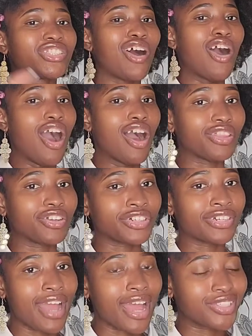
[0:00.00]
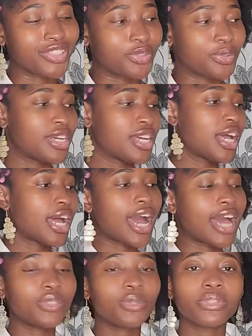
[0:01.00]
holler at you.
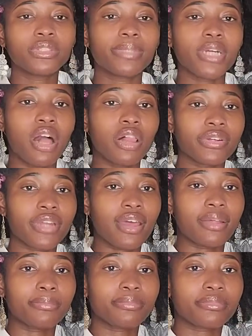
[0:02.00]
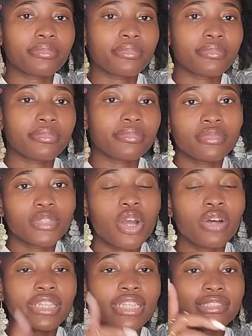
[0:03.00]
I don't want to be hollered at
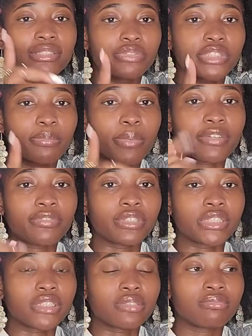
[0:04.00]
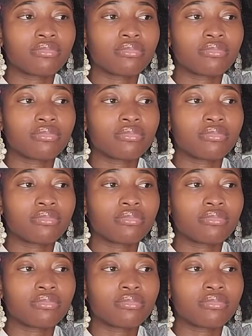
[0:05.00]
unless it's respectfully.